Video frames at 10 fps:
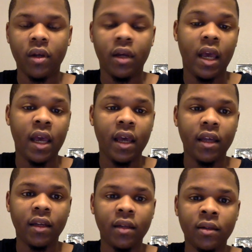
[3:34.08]

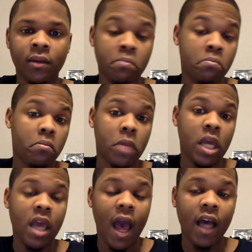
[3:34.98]

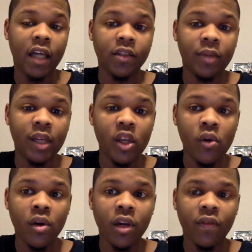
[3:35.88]
he has been
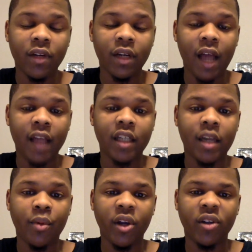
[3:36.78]
doing it for the last
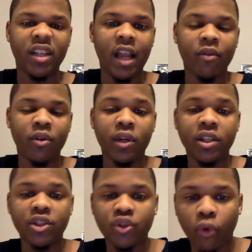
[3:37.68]
couple of years. He never
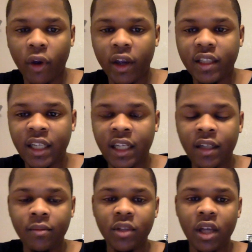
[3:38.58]
destroyed
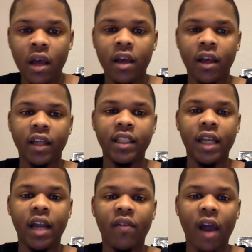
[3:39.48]
teams because he
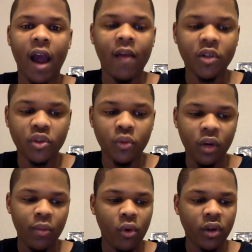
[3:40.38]
never averaged
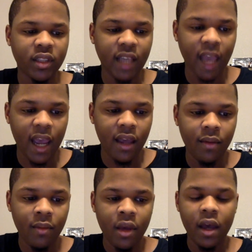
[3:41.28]
20 points a
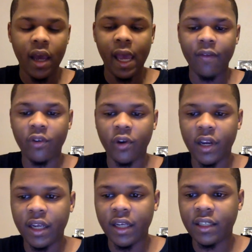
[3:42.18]
game ever
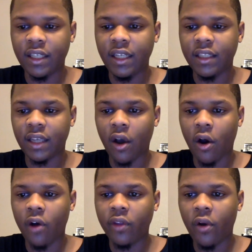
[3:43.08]
in his season.
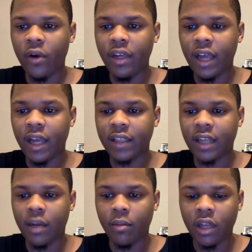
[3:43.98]
Although he has
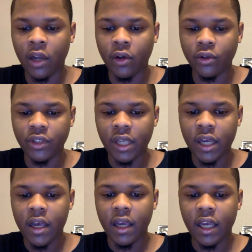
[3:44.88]
come close,
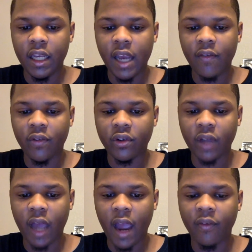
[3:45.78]
he
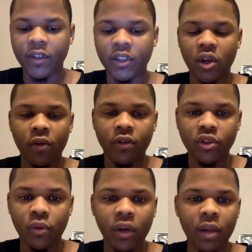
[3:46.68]
never averaged over
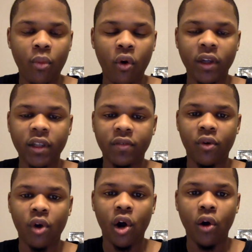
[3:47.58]
20 points
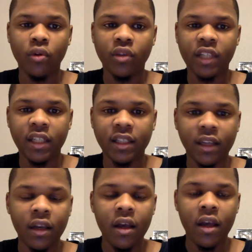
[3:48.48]
for a whole
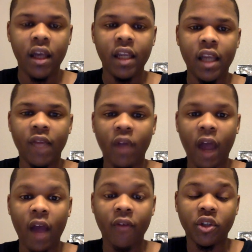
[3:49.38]
season. He never
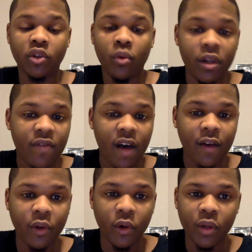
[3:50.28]
averaged
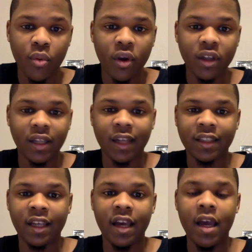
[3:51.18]
25, 30 points. Like I
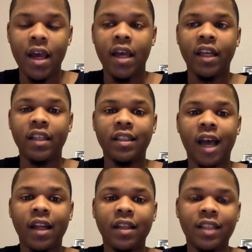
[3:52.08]
said, he's
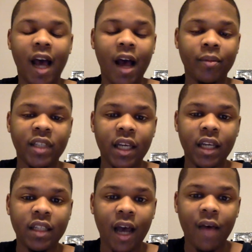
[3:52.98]
not a top
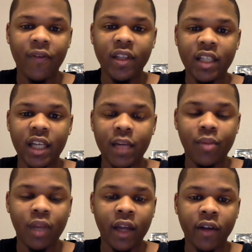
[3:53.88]
10, top 15
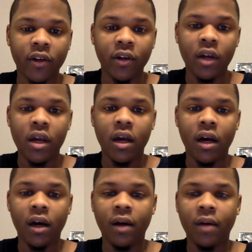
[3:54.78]
player,
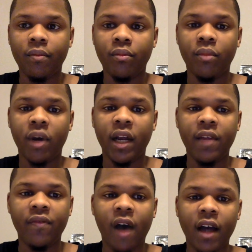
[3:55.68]
but
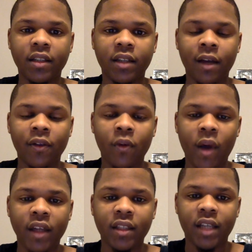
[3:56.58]
he finds other
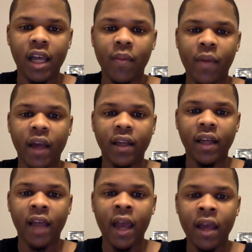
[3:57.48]
ways to impact the
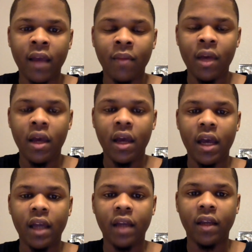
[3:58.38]
game
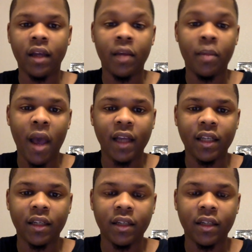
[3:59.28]
and impact